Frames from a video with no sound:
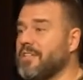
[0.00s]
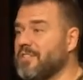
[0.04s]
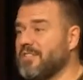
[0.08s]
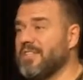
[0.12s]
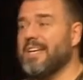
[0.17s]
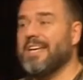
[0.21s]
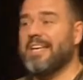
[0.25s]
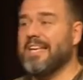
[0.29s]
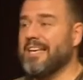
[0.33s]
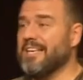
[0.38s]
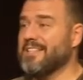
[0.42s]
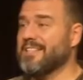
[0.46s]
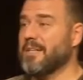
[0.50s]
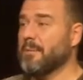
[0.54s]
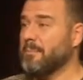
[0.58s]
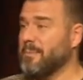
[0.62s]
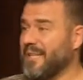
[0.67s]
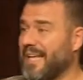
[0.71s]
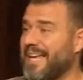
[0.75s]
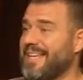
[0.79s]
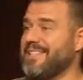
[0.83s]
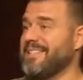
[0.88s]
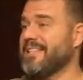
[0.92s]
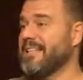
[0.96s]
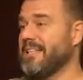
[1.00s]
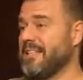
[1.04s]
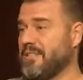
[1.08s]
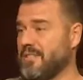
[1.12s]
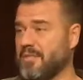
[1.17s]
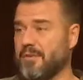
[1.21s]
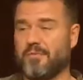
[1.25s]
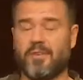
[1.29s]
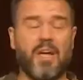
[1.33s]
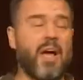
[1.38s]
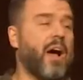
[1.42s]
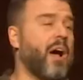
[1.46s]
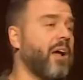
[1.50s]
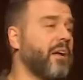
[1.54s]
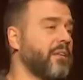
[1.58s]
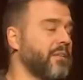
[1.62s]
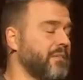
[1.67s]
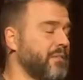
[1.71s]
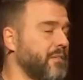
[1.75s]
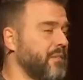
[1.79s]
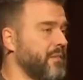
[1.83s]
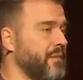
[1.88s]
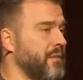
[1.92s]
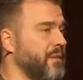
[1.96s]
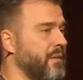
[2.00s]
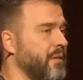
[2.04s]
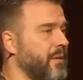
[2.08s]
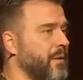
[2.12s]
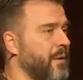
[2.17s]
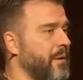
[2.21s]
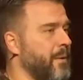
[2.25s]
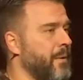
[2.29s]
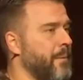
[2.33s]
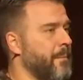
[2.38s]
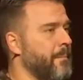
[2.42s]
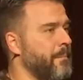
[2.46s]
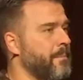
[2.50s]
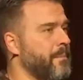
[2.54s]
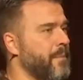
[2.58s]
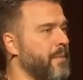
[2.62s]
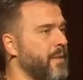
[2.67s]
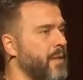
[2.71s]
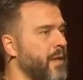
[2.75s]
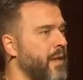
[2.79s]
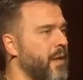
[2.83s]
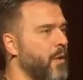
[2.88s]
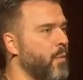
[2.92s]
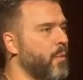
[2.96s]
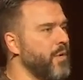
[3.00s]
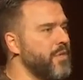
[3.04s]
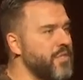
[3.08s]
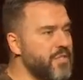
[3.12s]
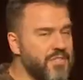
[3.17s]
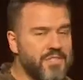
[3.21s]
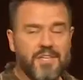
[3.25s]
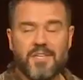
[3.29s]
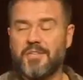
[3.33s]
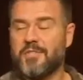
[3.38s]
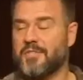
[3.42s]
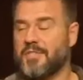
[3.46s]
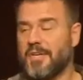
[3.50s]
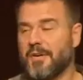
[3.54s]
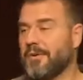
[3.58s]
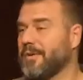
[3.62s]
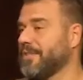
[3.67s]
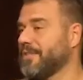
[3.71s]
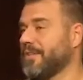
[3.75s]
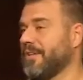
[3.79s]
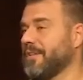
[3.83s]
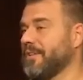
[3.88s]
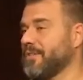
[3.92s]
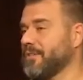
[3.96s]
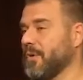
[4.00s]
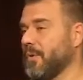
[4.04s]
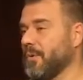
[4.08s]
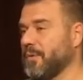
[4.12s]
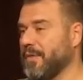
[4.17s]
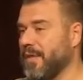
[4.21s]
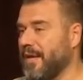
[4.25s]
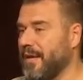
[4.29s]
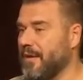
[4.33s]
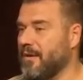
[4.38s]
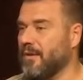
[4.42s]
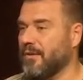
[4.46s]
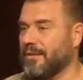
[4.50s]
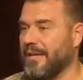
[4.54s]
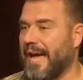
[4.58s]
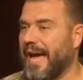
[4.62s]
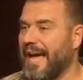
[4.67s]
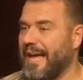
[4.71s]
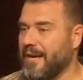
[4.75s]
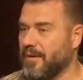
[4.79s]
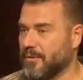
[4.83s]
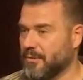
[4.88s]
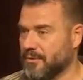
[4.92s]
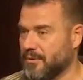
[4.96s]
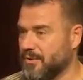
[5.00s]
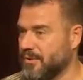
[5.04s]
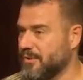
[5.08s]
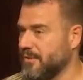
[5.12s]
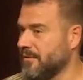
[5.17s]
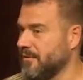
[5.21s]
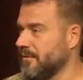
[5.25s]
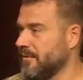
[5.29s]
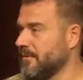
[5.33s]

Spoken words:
seeking is the blessings of God. We just did a series on this whole thing called idols.